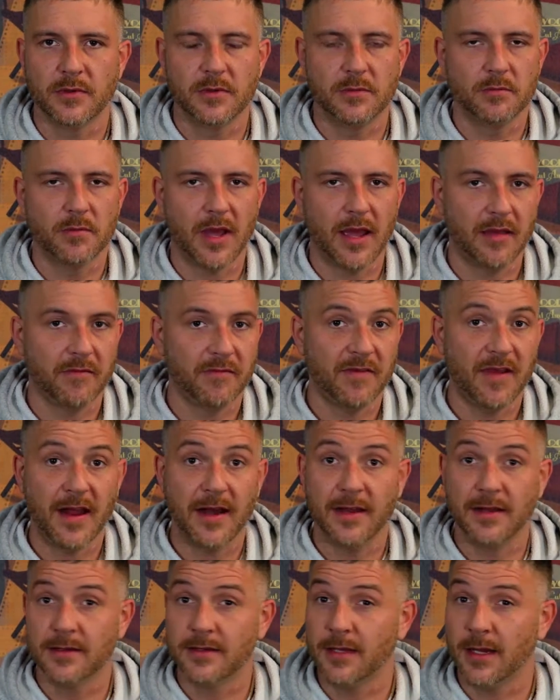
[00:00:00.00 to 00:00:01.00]
my
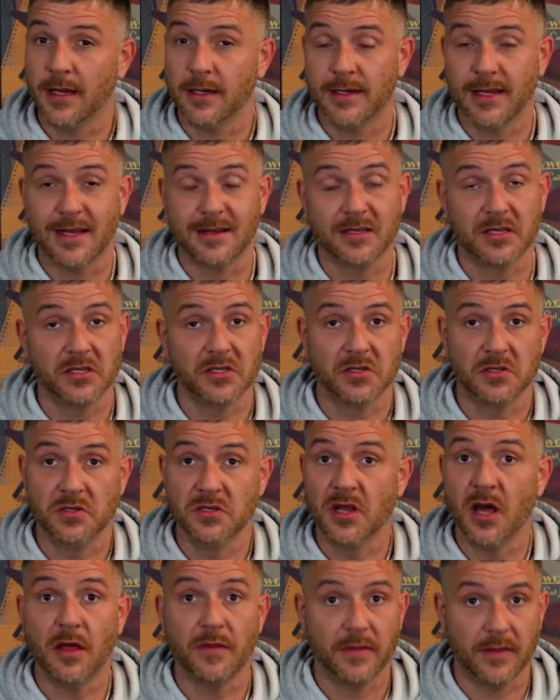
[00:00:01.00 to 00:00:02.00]
fat intake down to
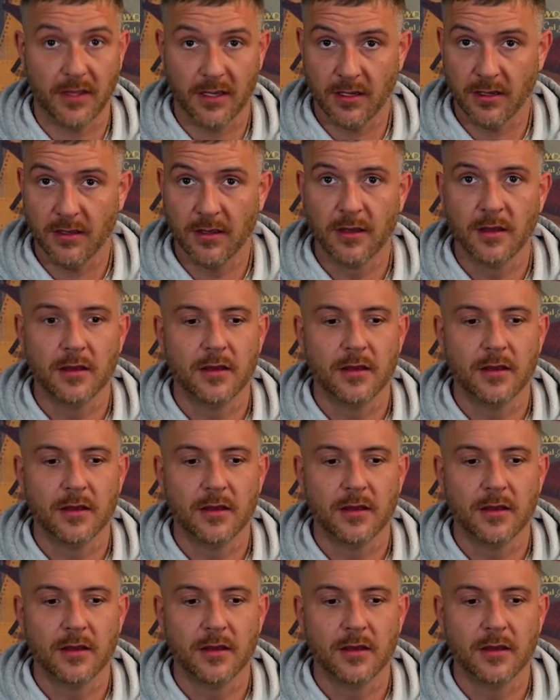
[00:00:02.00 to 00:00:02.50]
nothing.